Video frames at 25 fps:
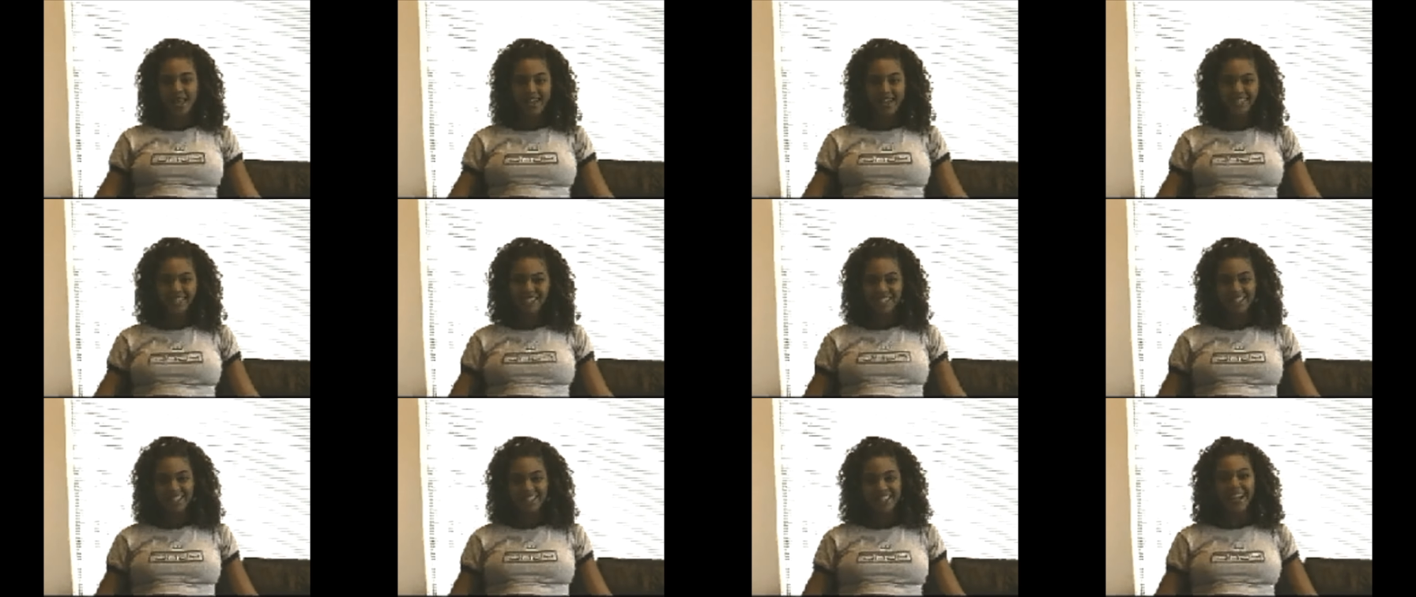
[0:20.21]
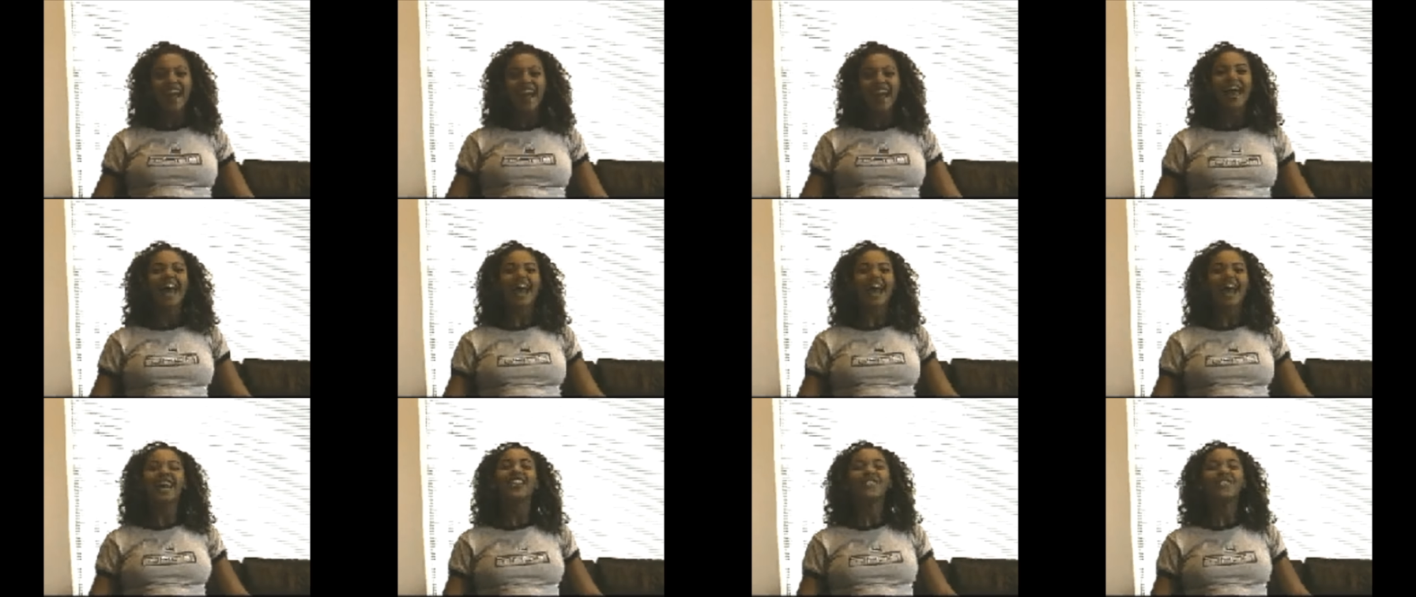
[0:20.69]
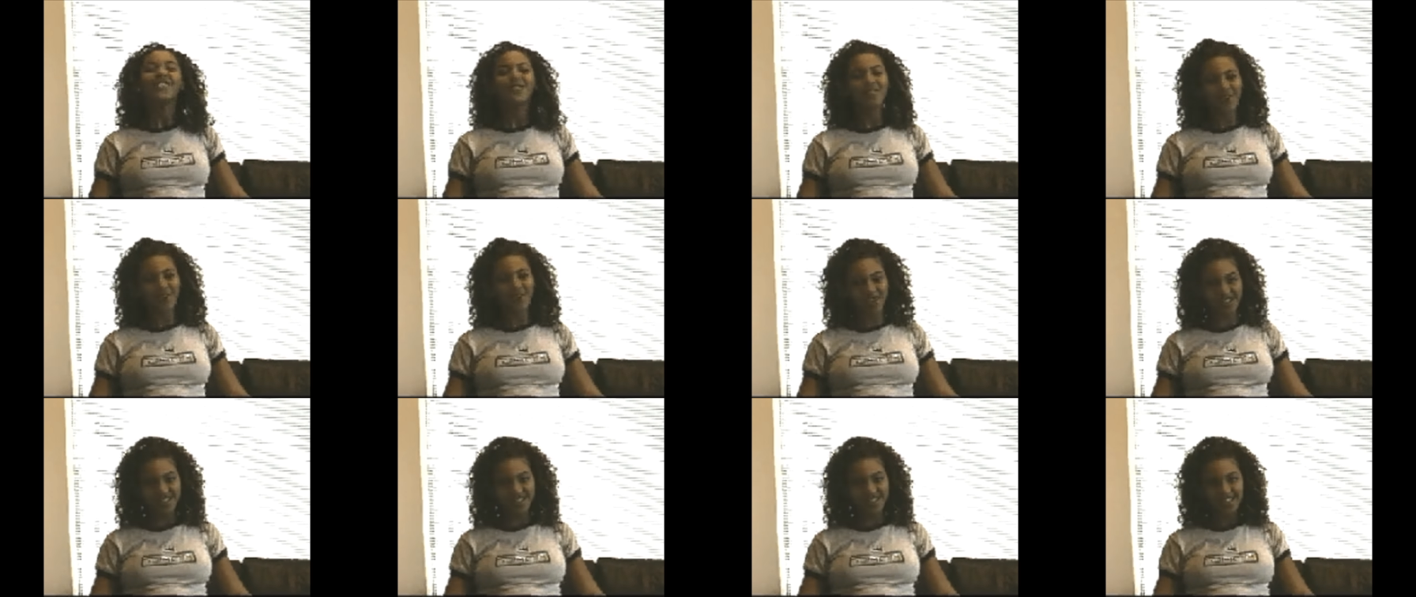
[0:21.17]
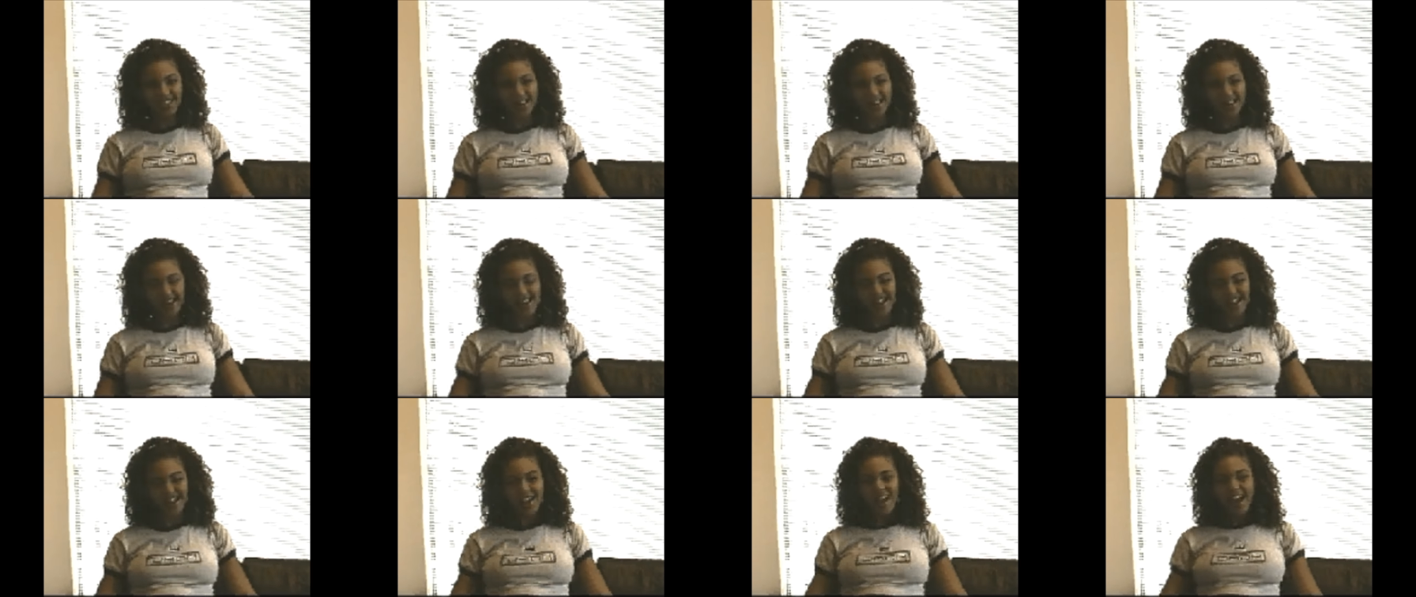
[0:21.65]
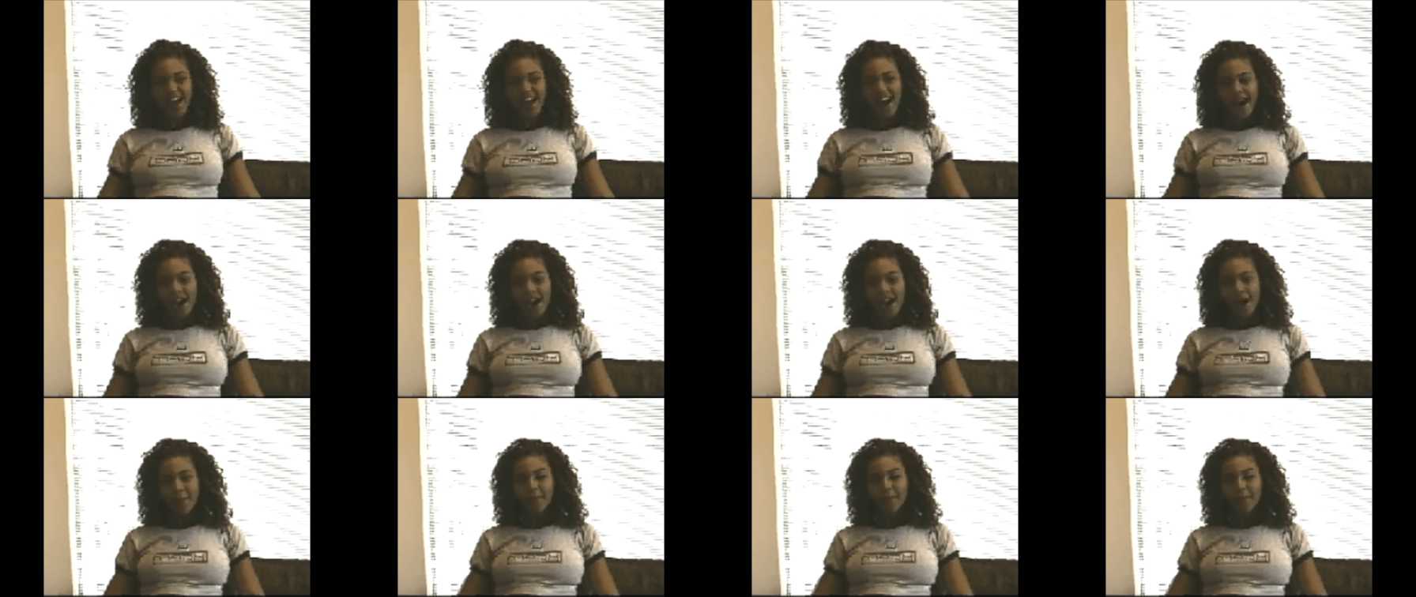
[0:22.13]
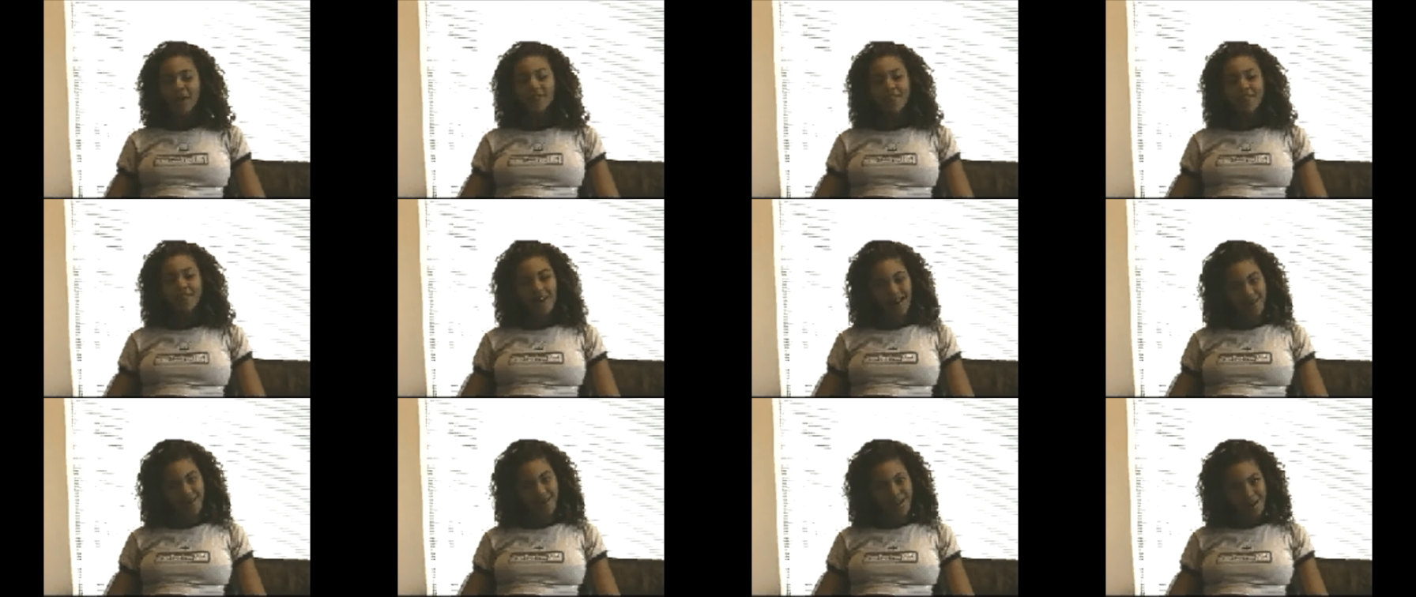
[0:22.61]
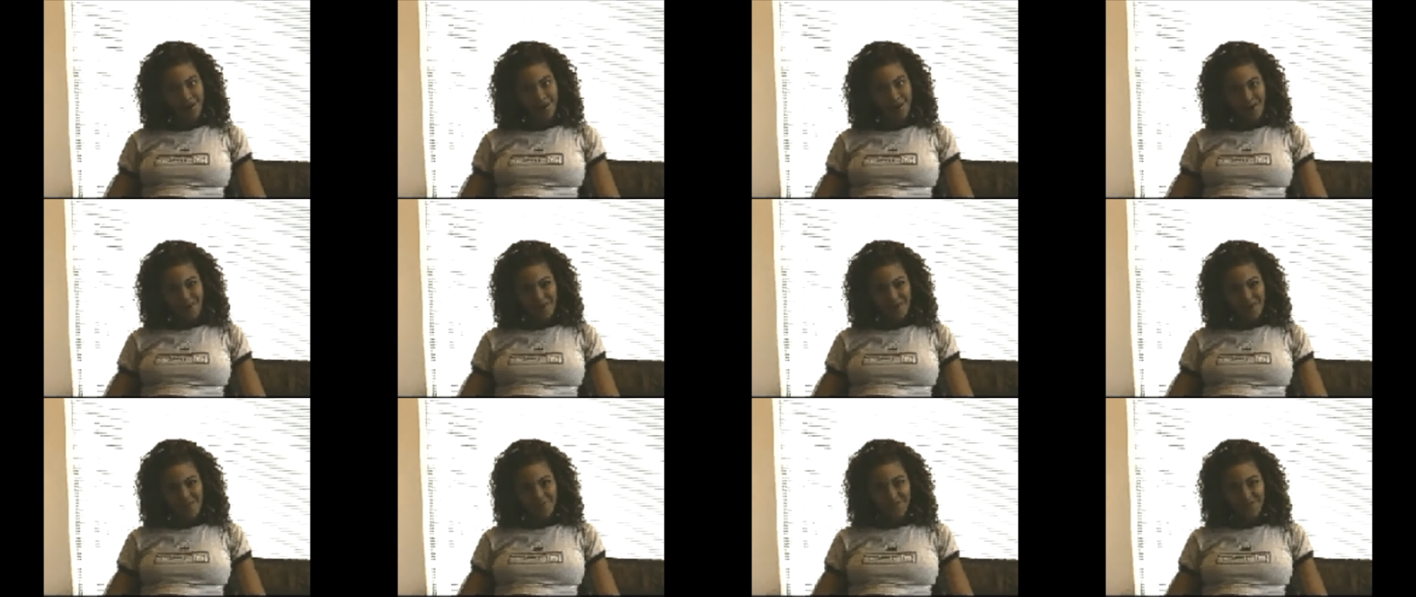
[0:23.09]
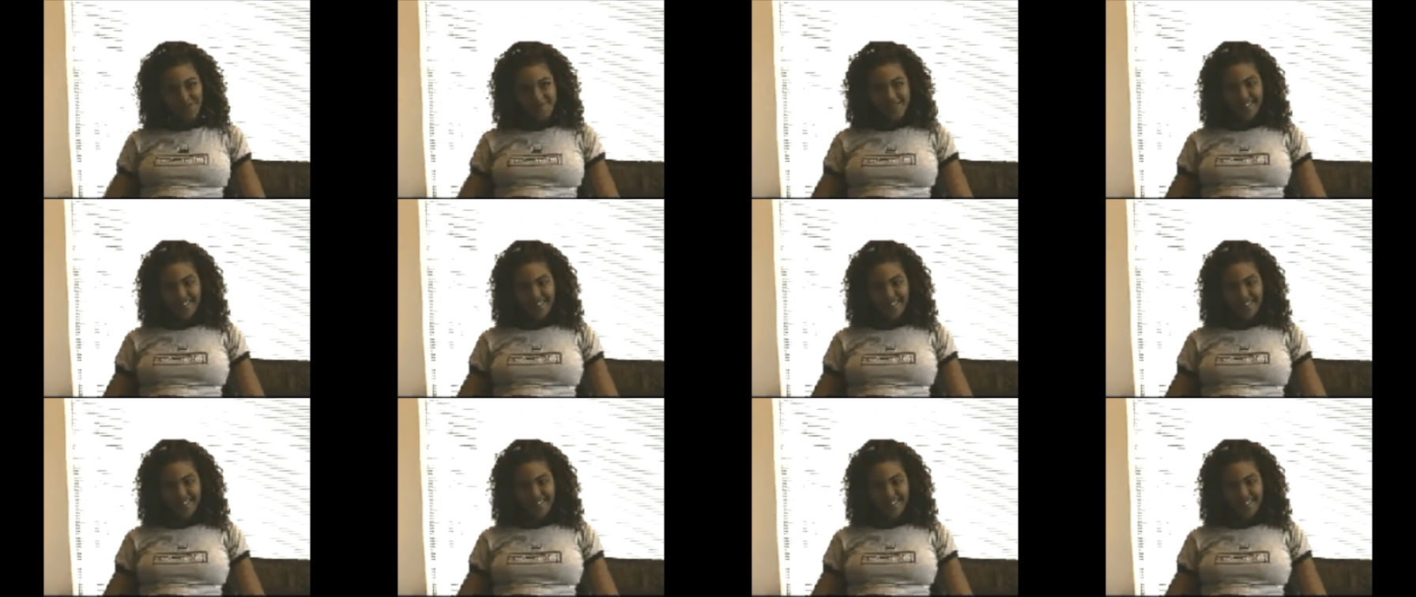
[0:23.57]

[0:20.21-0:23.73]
1981. I'm a Virgo.